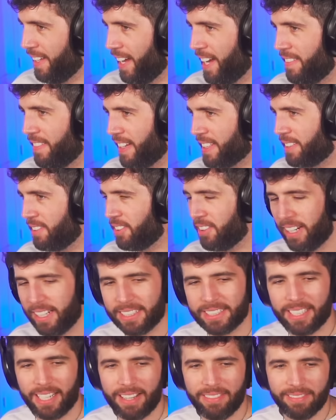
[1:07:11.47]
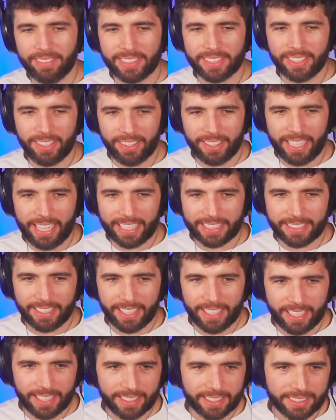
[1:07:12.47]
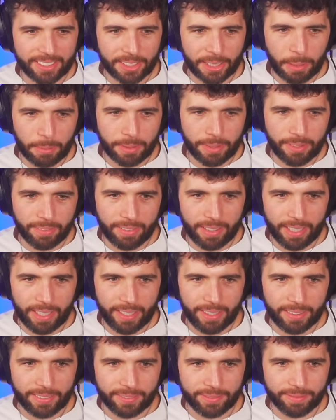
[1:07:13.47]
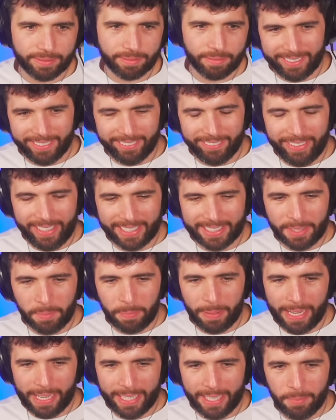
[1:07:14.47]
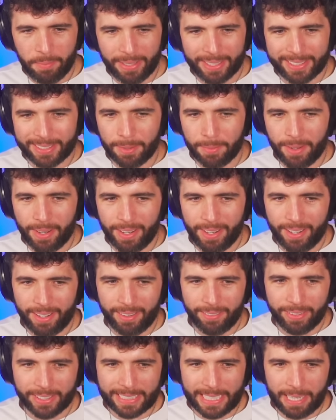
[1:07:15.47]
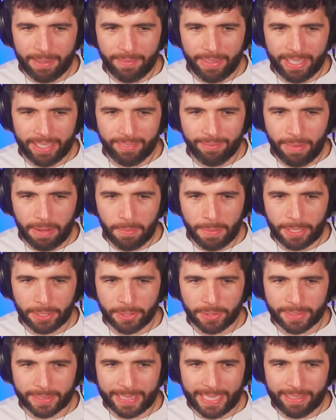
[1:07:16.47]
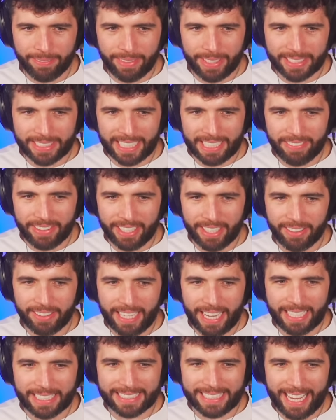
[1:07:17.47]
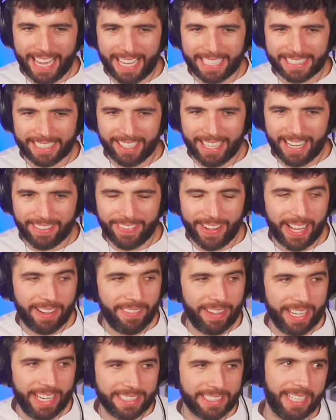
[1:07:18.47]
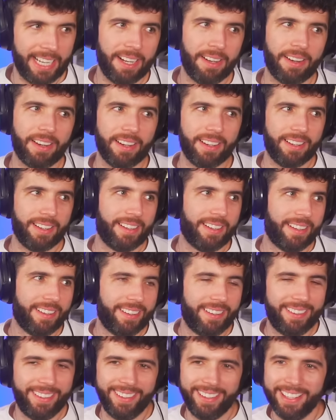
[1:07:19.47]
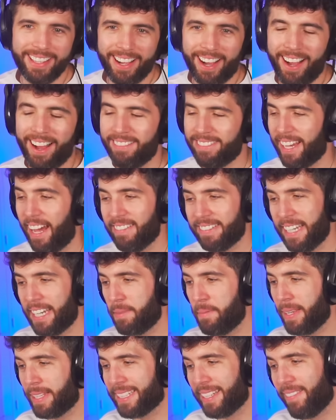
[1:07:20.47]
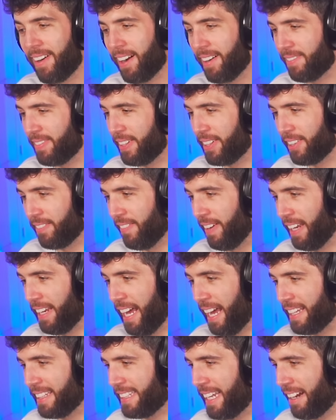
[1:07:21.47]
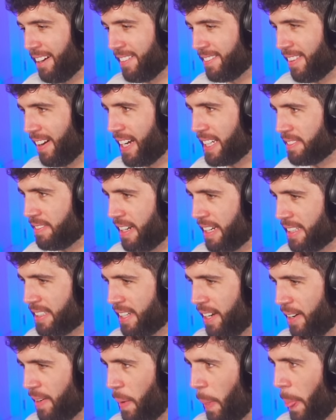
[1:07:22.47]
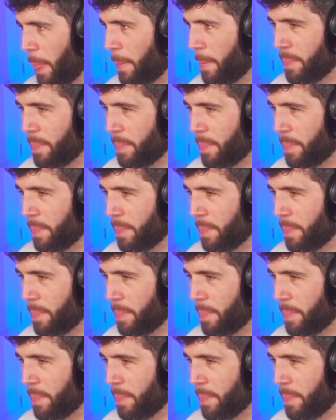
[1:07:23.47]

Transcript: you've had some great times on the XIX, Chip, to be fair. Victor planning Midsommar for Sidemen, maybe potential Sidemen Sunday video. That scares the life out of me. Isn't like, I've seen the Midsommar film and that terrifies me. So